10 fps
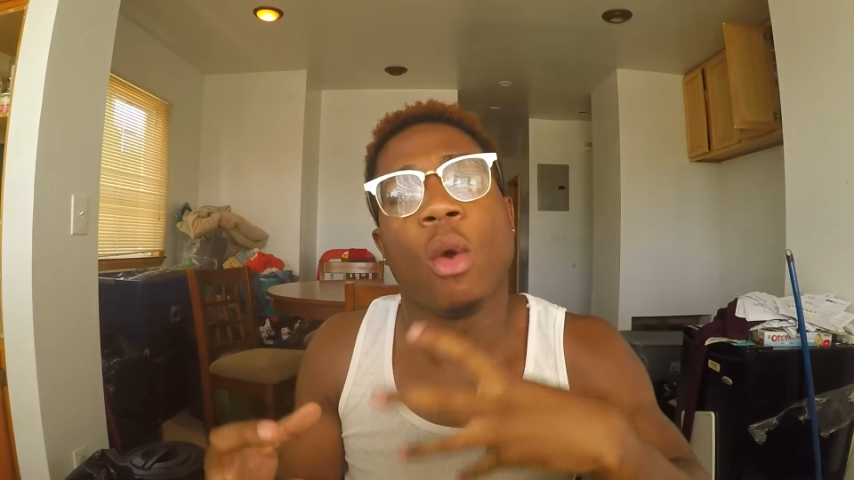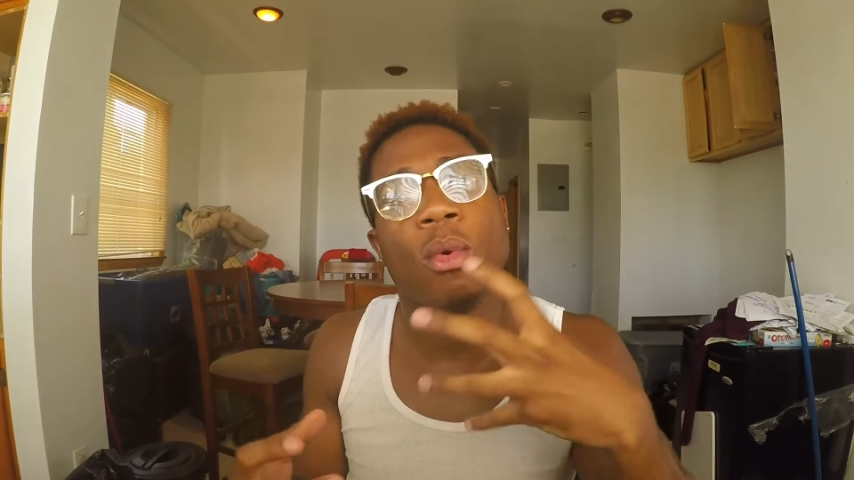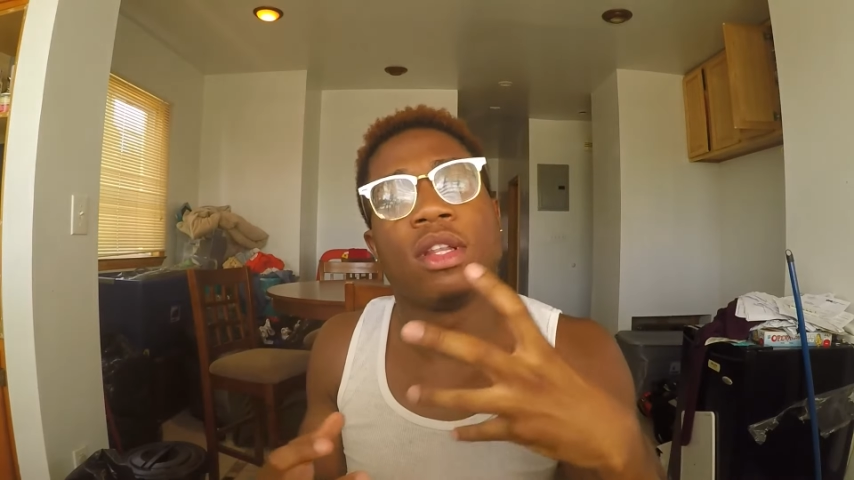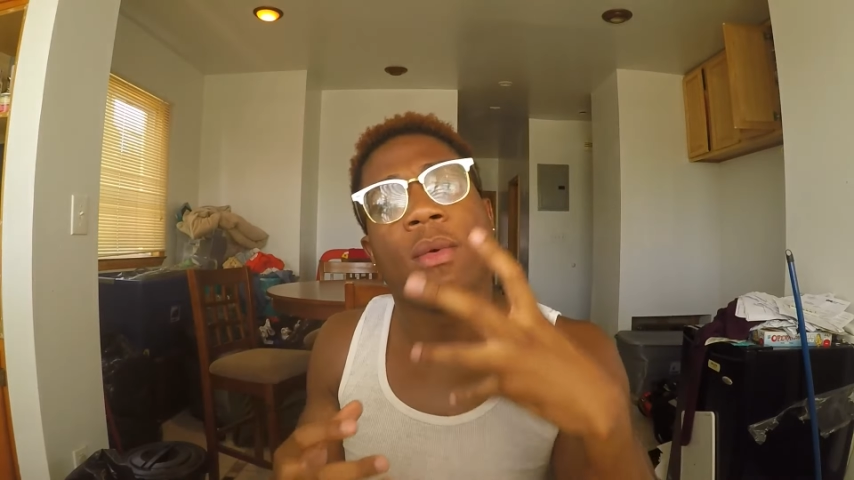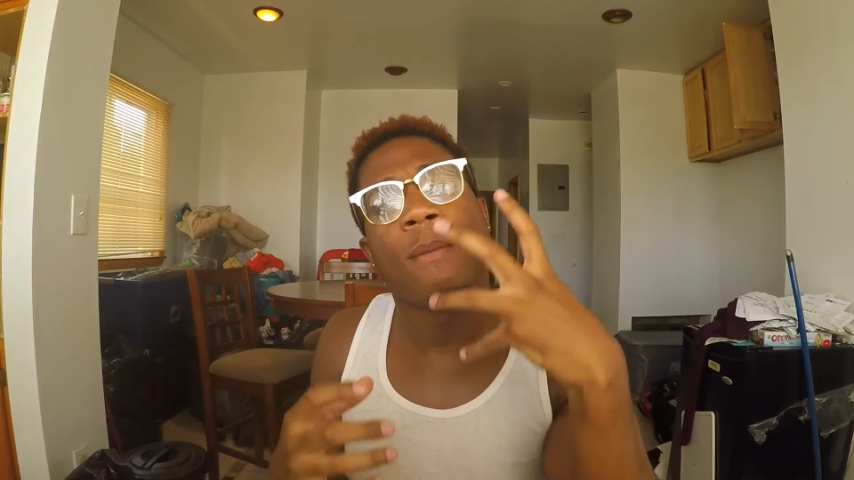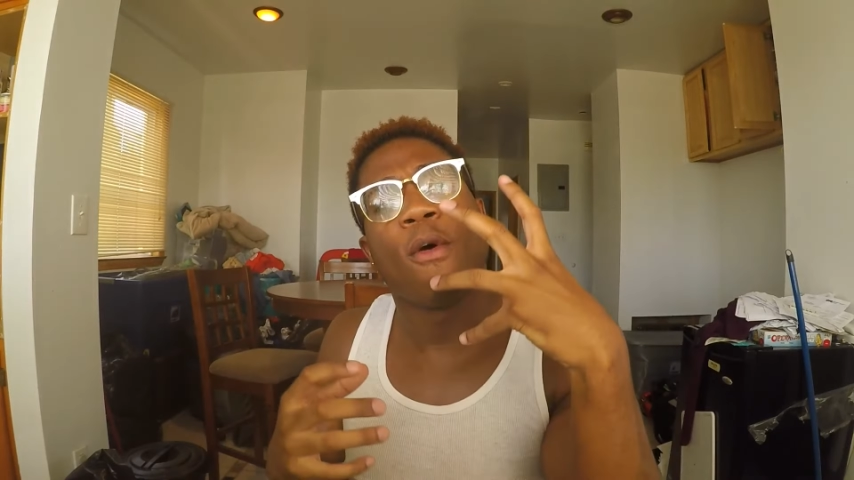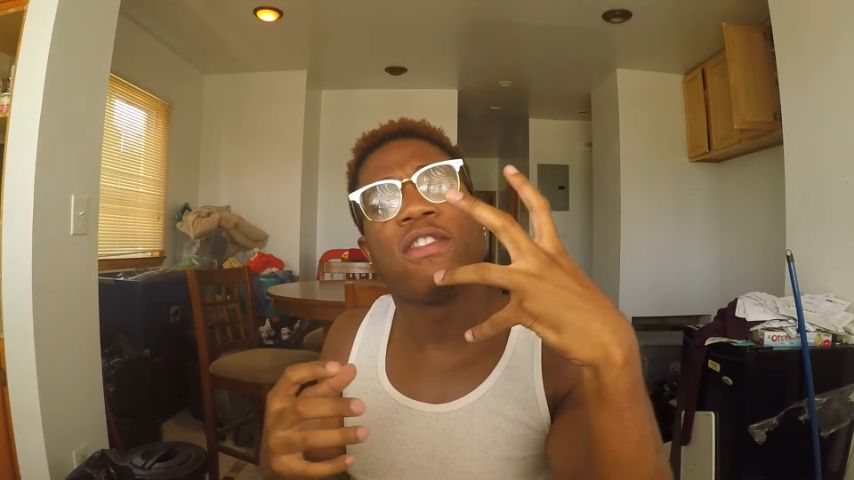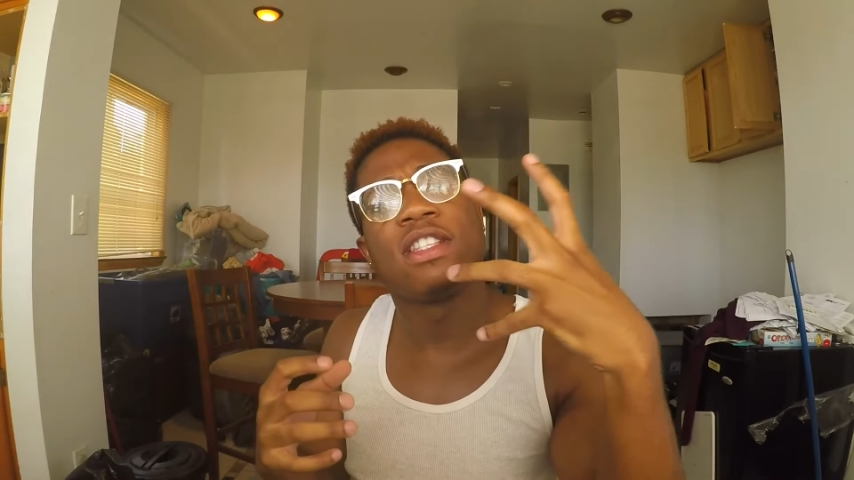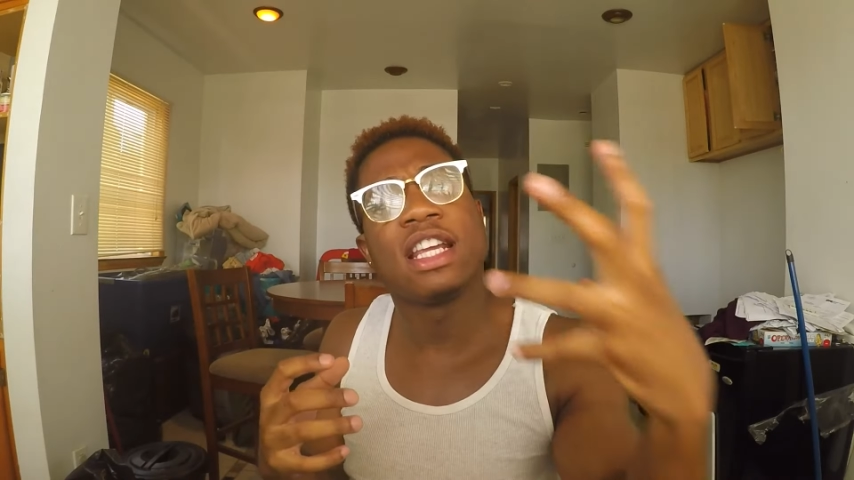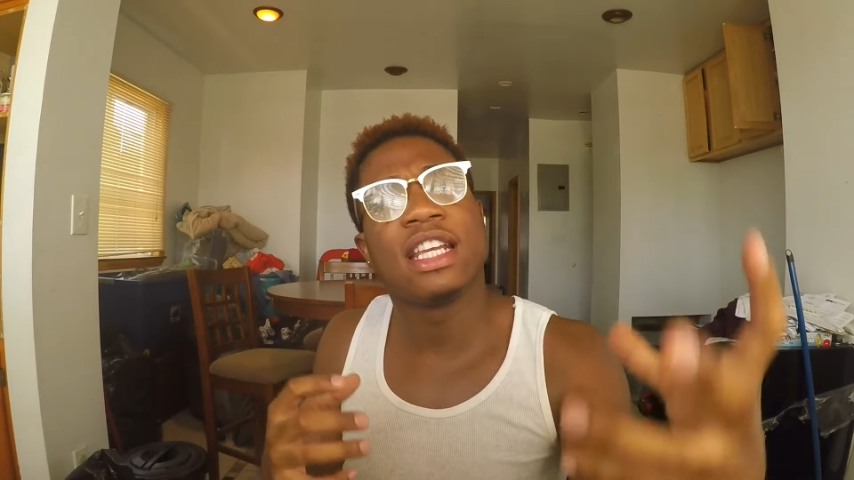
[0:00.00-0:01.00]
where they were both
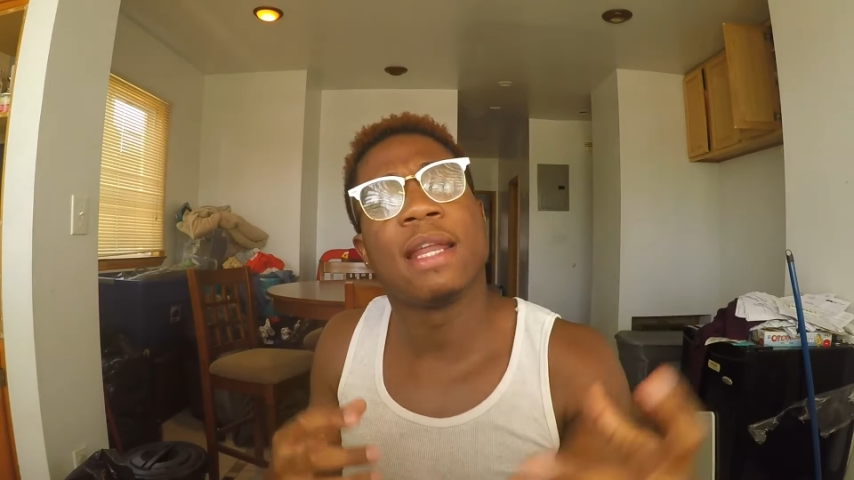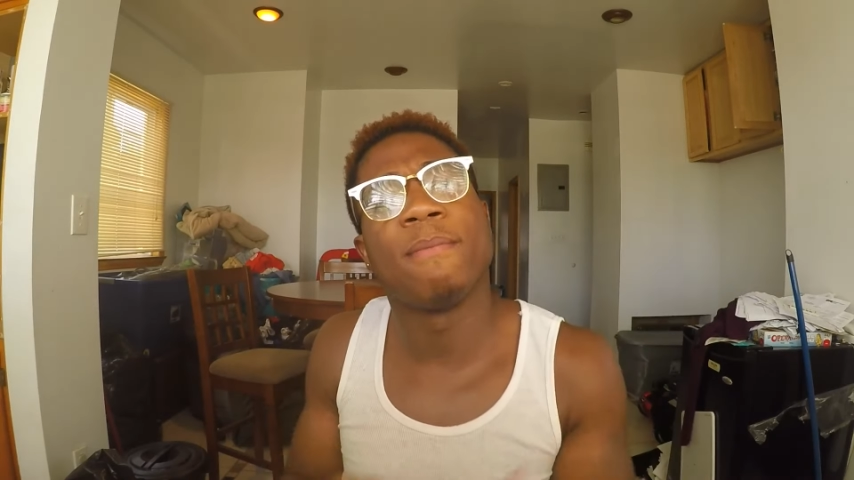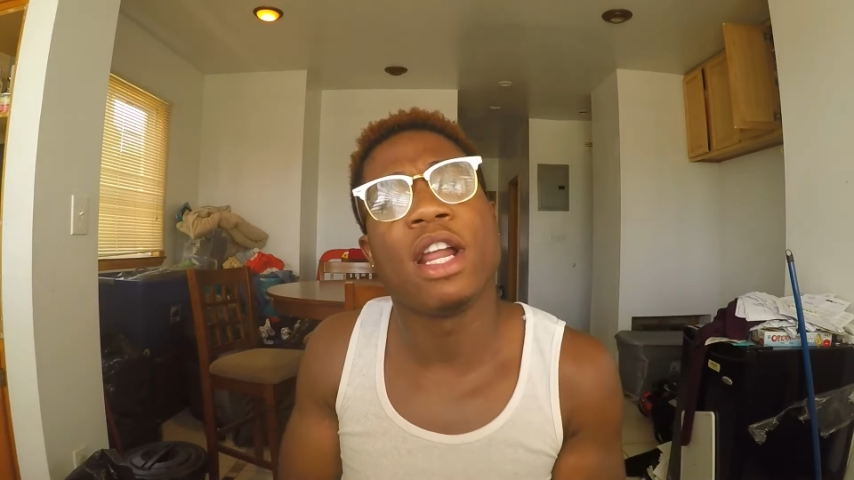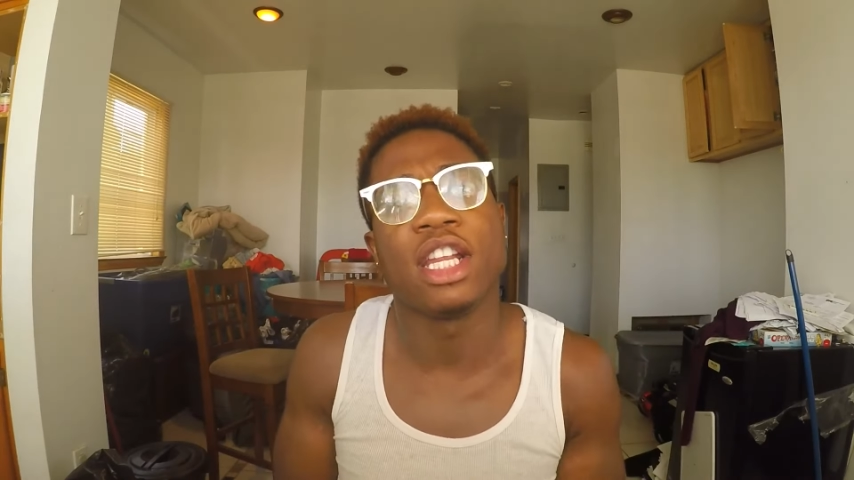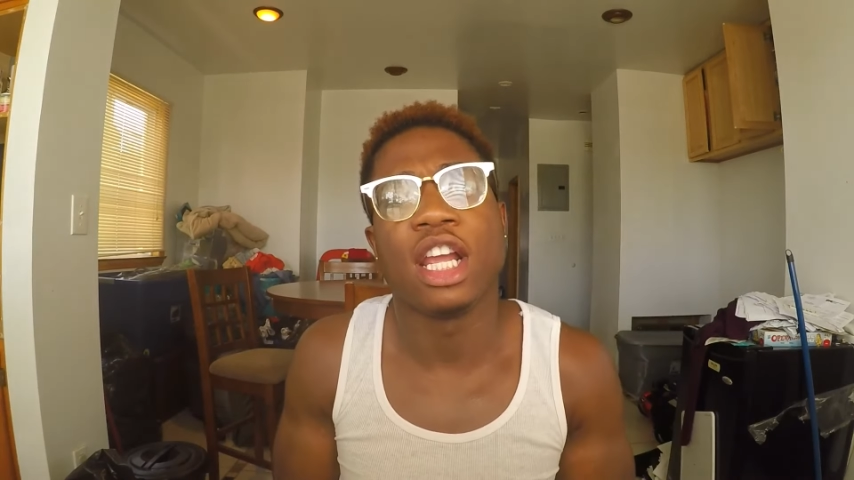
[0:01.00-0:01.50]
saying Get Money.